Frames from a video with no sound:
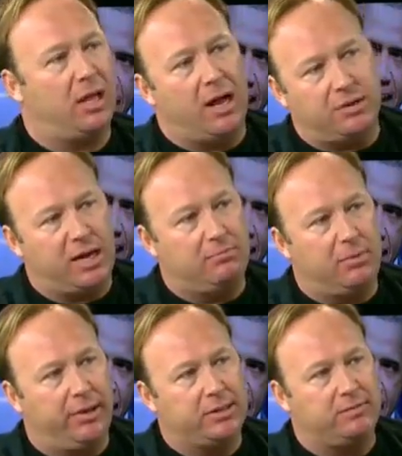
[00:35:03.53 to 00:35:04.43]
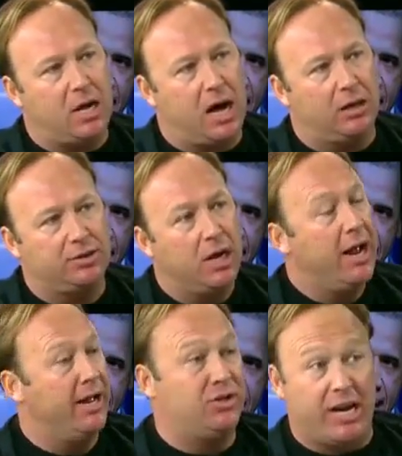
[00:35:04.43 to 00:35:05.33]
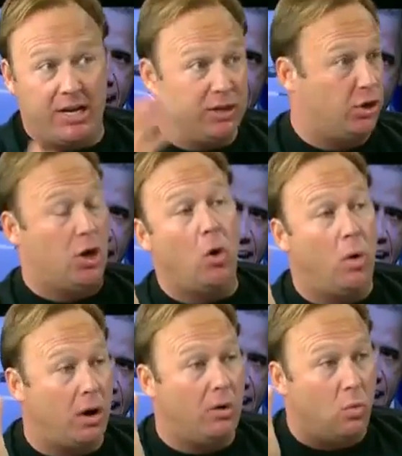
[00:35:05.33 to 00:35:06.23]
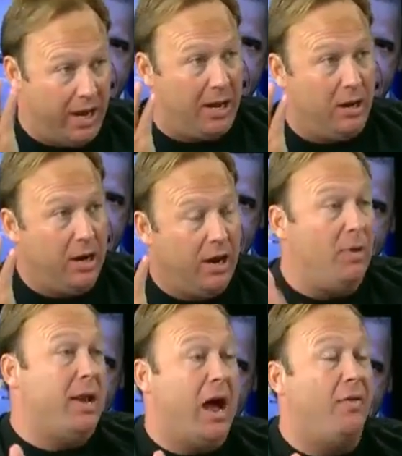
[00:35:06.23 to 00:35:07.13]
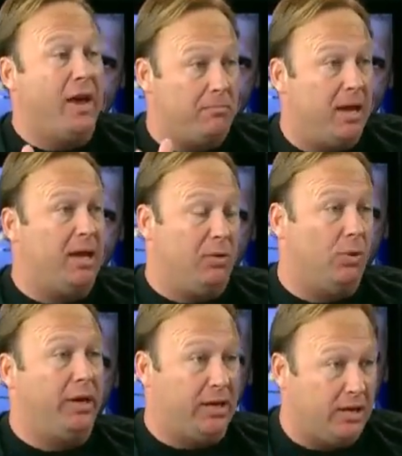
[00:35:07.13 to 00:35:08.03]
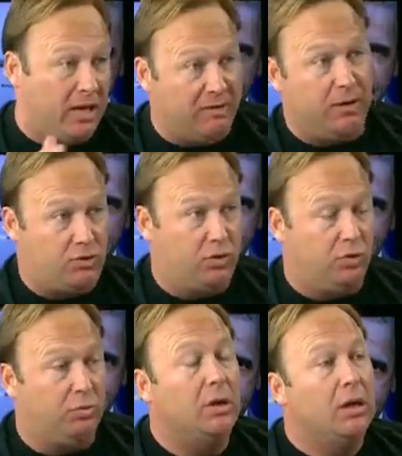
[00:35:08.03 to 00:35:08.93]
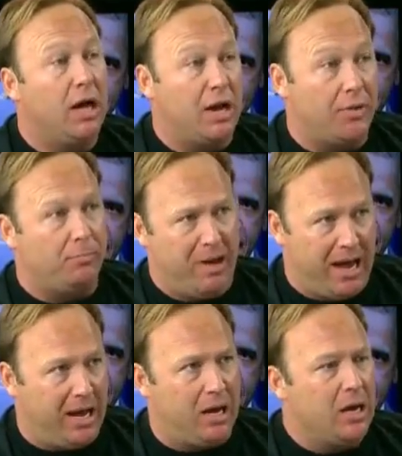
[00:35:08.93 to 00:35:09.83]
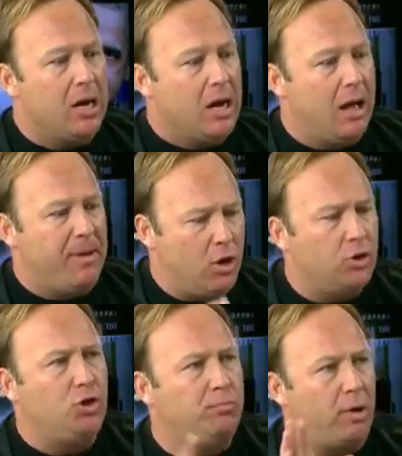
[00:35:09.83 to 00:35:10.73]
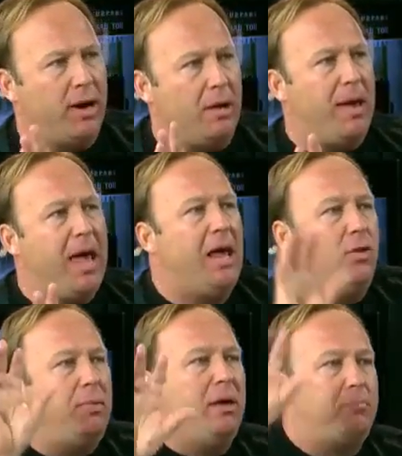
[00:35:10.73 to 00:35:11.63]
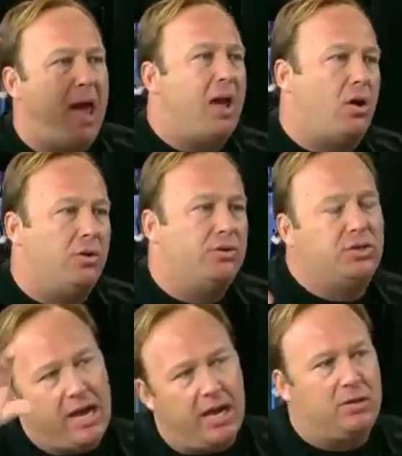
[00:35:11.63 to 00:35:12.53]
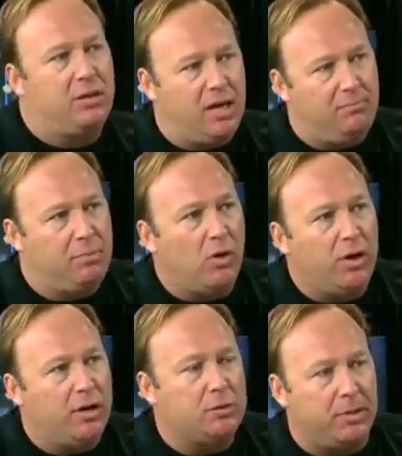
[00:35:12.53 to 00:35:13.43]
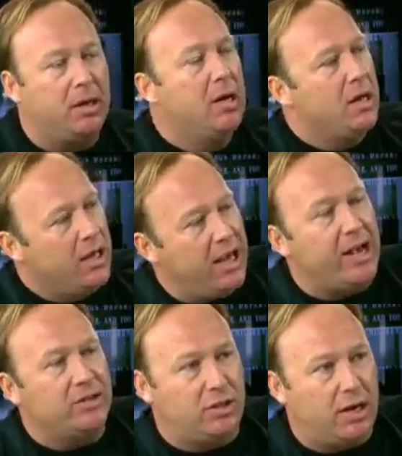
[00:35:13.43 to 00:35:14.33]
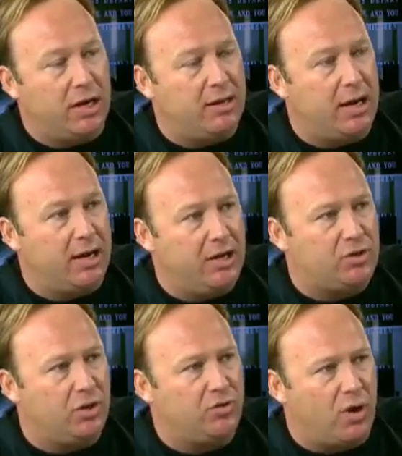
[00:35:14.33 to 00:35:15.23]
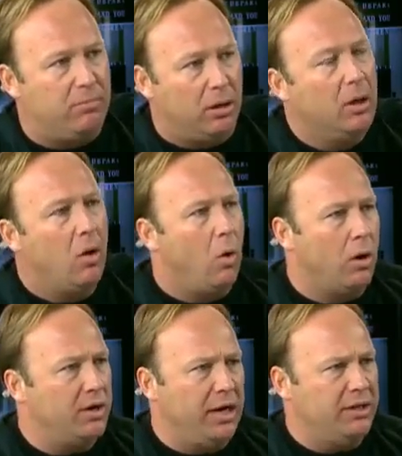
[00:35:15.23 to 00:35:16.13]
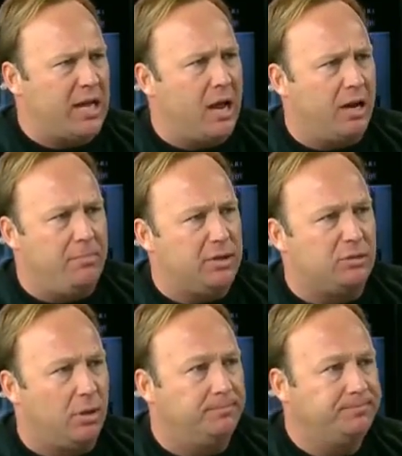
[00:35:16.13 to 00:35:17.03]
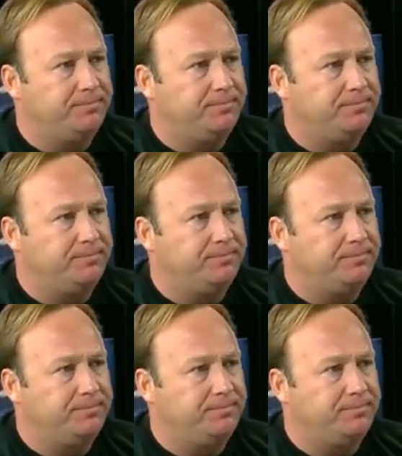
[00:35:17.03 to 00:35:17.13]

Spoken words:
was allowed to take billions of dollars and say he doesn't know where it went, and then now they admit he really did give it to another bank? I mean, could you bring up, hey, the big bankers, they get to keep billions, but he hasn't done anything and he's in trouble? Or is that not admissible?